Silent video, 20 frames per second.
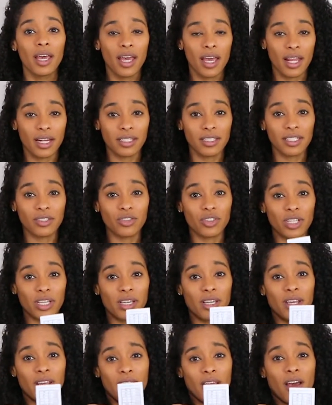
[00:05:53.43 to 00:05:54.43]
And
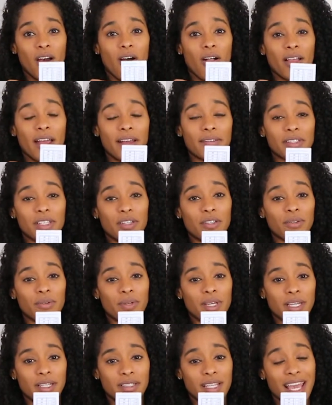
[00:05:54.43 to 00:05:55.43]
essentially, all I have to do
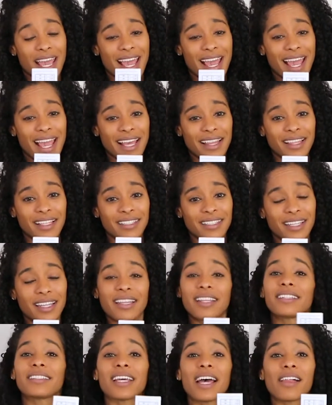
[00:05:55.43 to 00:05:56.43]
is hand this to
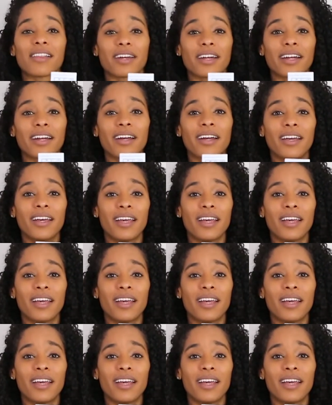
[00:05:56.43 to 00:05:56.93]
the teller.